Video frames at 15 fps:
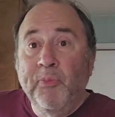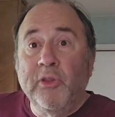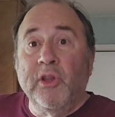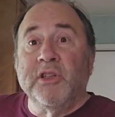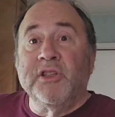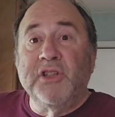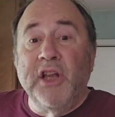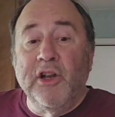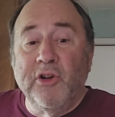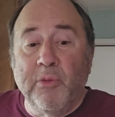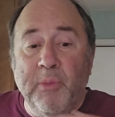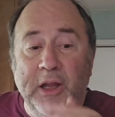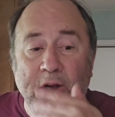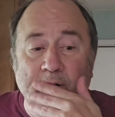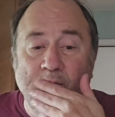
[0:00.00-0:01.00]
The standard
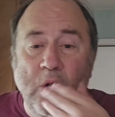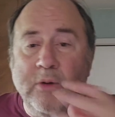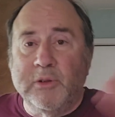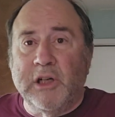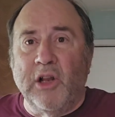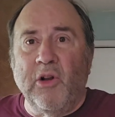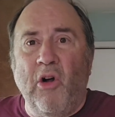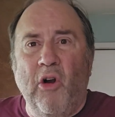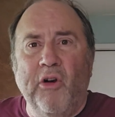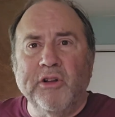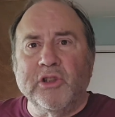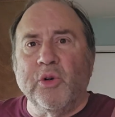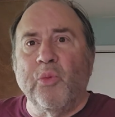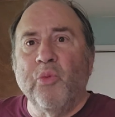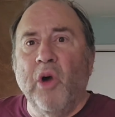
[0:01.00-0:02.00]
bagel got hard
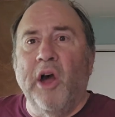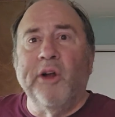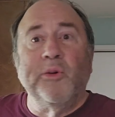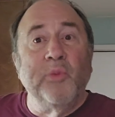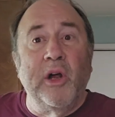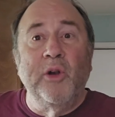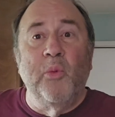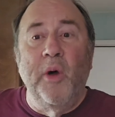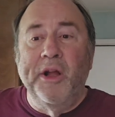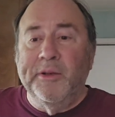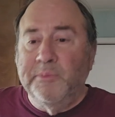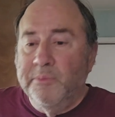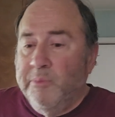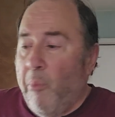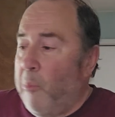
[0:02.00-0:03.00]
as a rock right away.
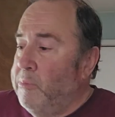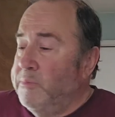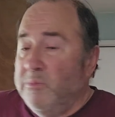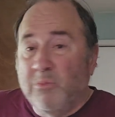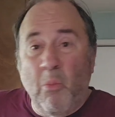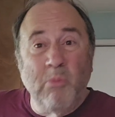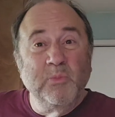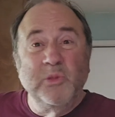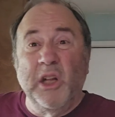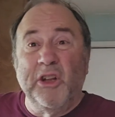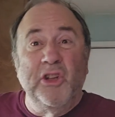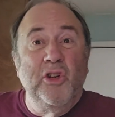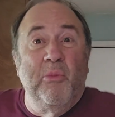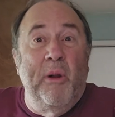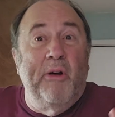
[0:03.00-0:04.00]

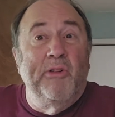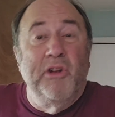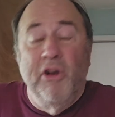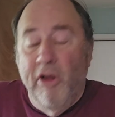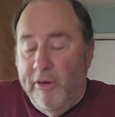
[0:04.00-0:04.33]
That keto bagel did